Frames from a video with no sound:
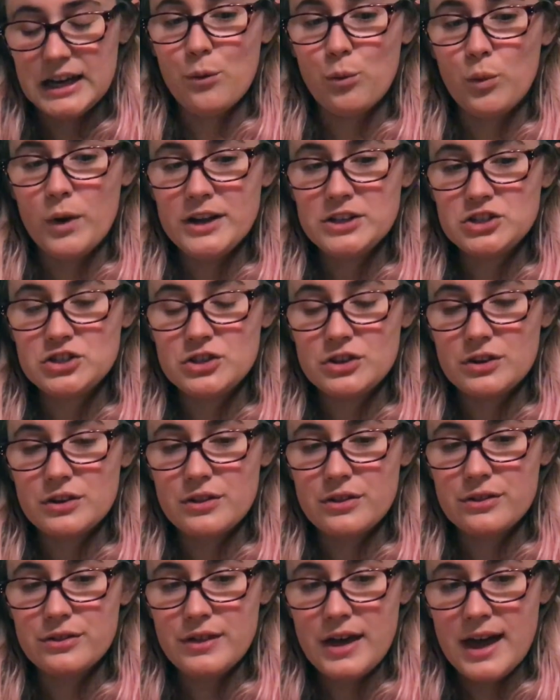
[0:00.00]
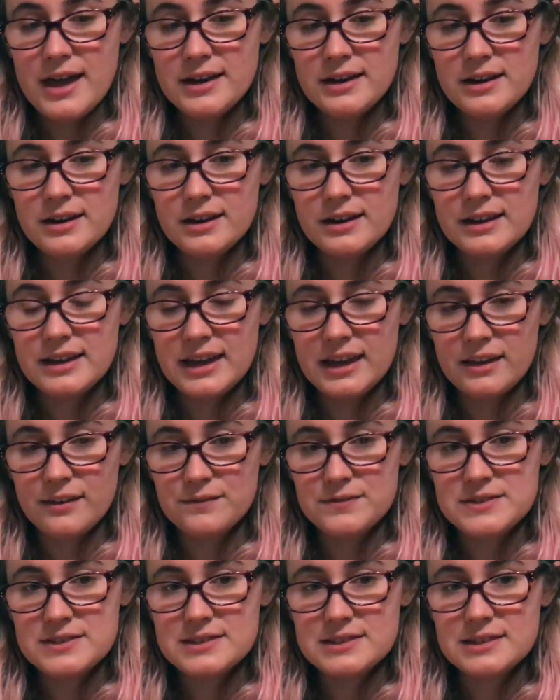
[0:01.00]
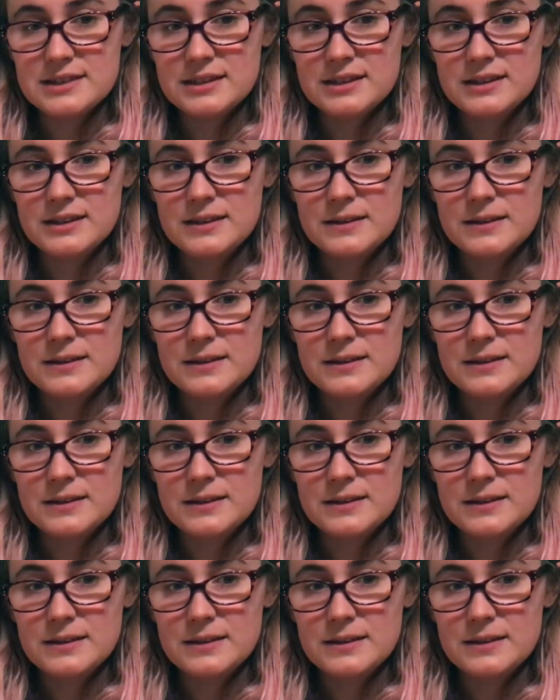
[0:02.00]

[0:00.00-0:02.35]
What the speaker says: which then gives